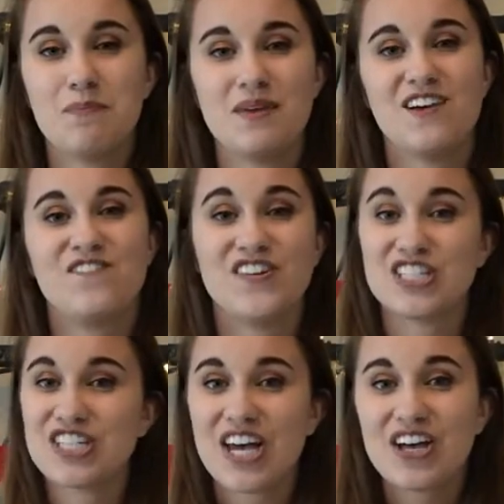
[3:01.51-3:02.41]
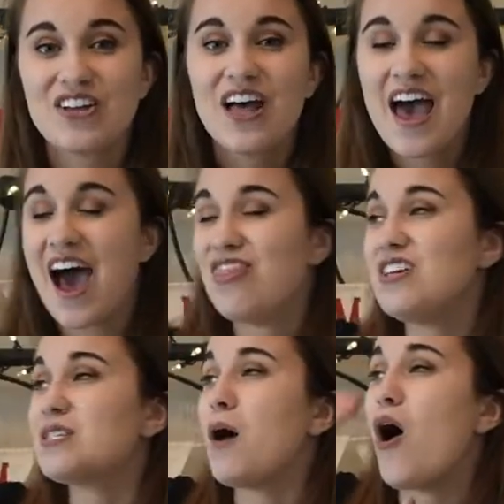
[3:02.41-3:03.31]
be a fishtail. And
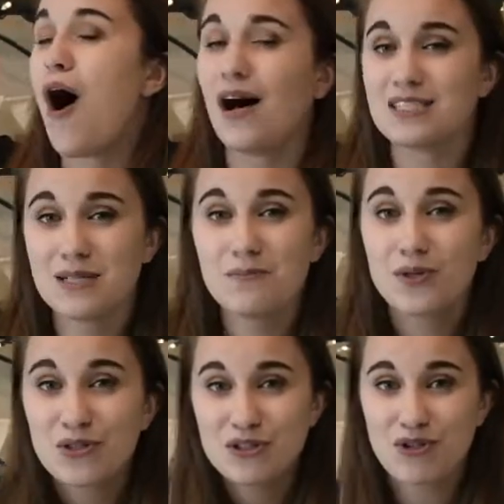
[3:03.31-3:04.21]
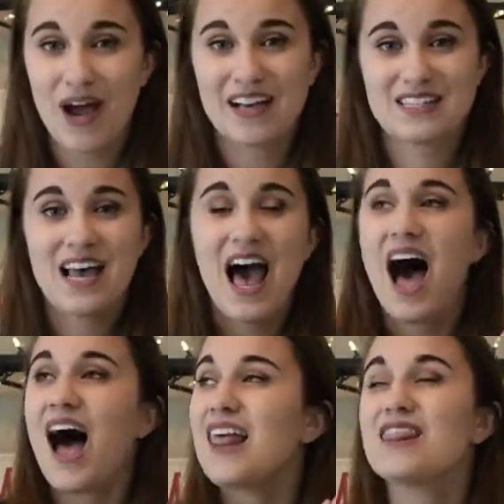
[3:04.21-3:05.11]
this awesome blue dress,
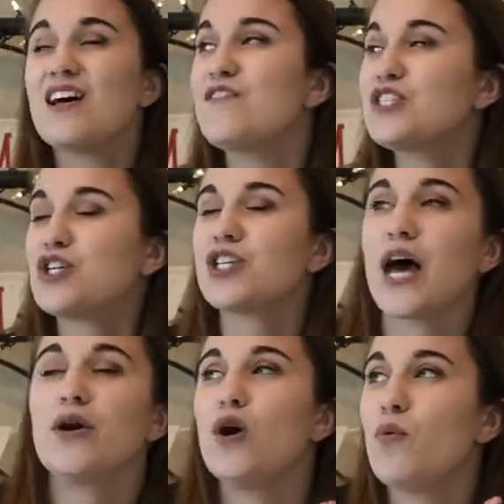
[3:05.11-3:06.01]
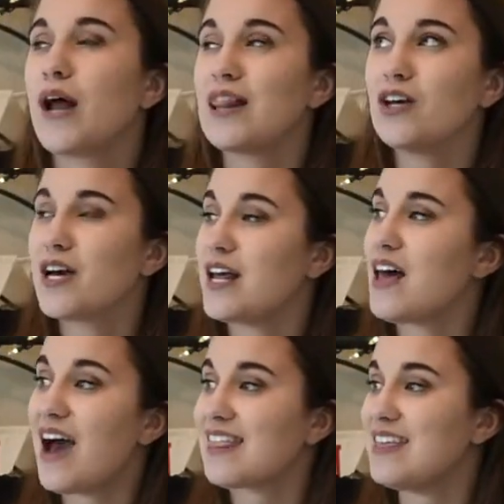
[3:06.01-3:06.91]
I love this dress. I don't know, when I look at it,
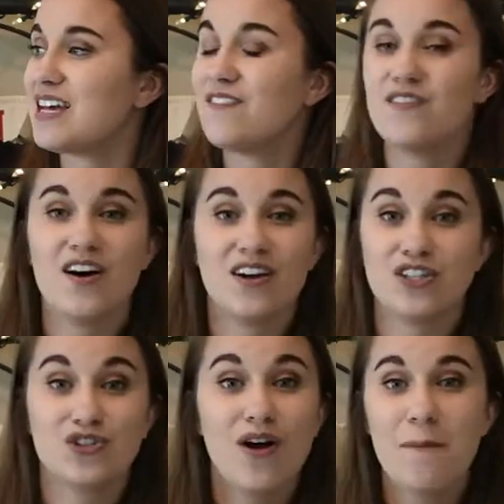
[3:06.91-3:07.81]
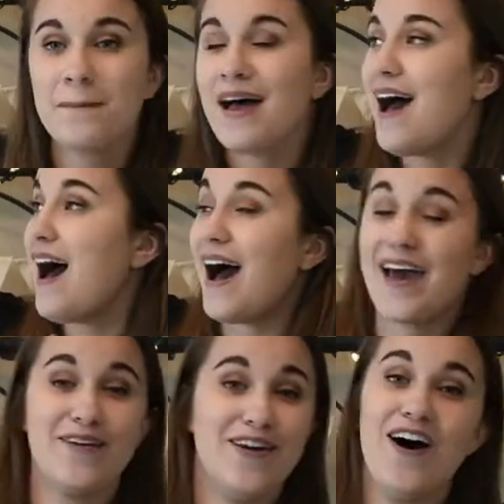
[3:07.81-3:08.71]
I think of Ivanka Trump.
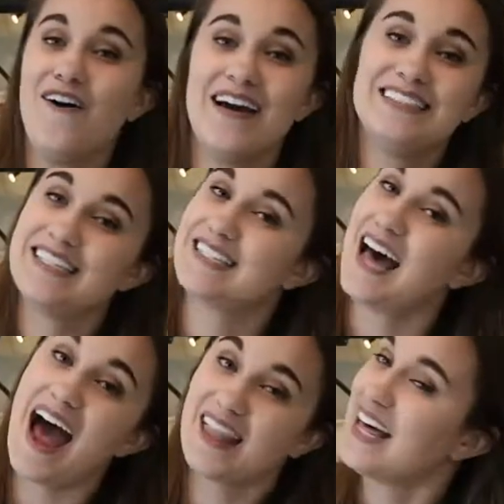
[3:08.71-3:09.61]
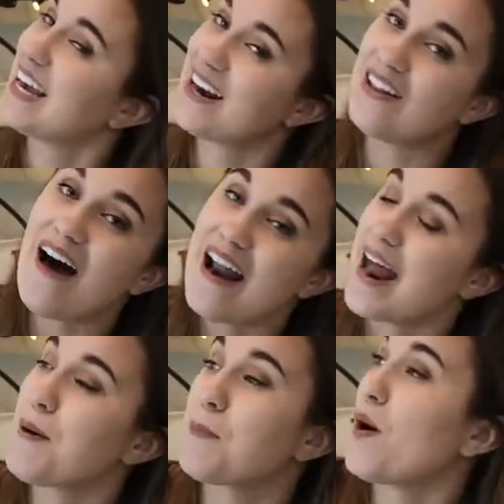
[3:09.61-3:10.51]
I don't know, I like it a lot, and
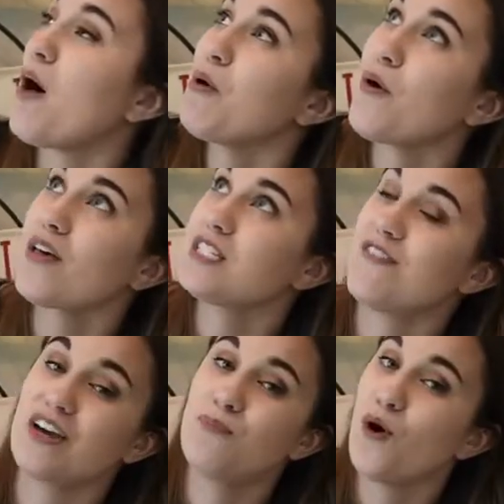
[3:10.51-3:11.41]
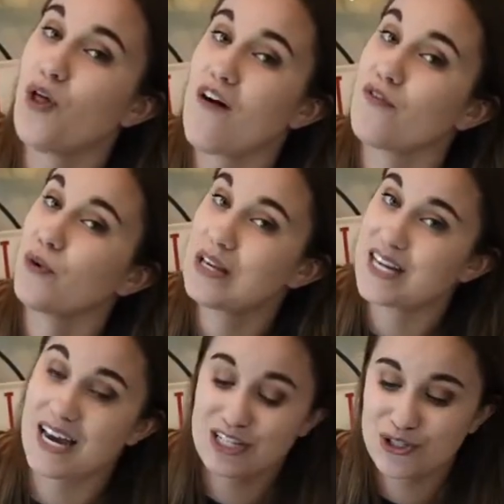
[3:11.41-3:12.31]
I would probably wear this if I could pull off a really
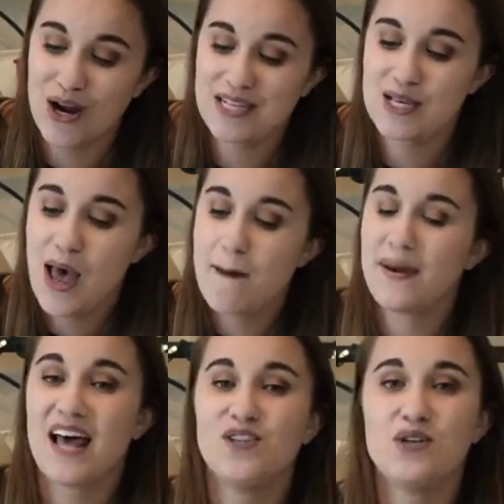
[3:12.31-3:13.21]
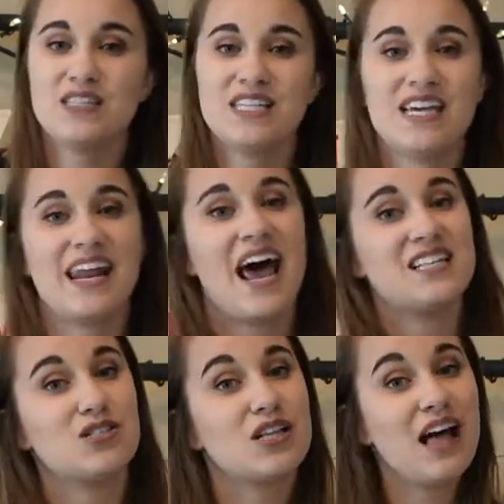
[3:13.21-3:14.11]
tight dress. But as you can see, it
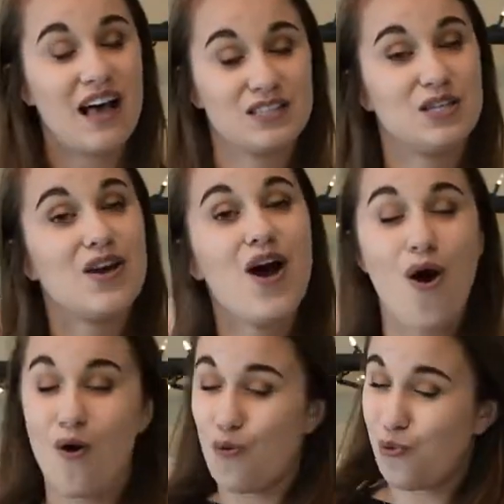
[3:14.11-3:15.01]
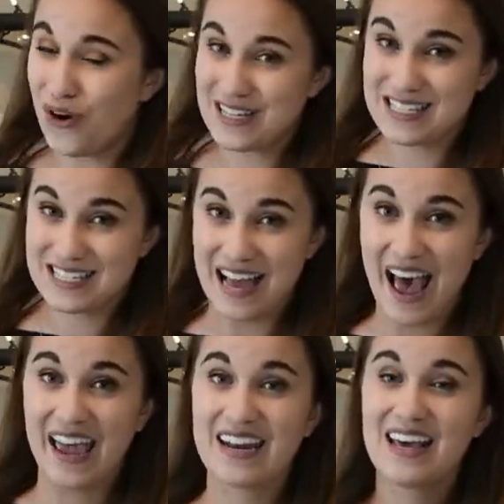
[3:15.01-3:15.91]
has this classy one
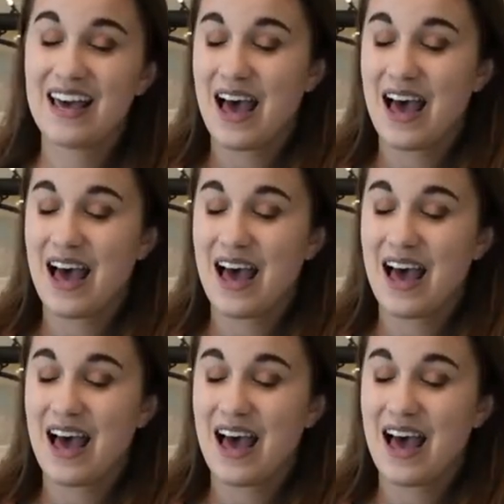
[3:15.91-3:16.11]
side,